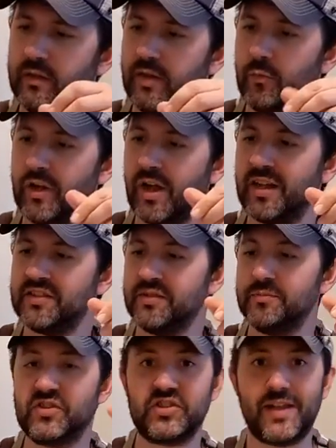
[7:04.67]
Then we got
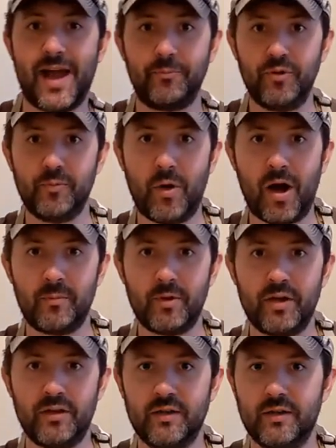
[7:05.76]
some Slap Ya
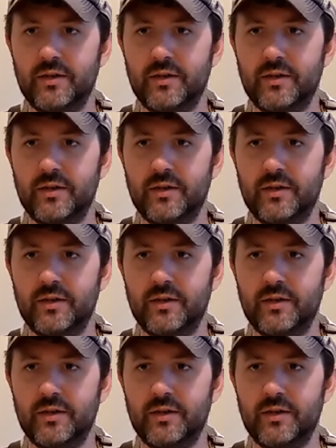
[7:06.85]
Mama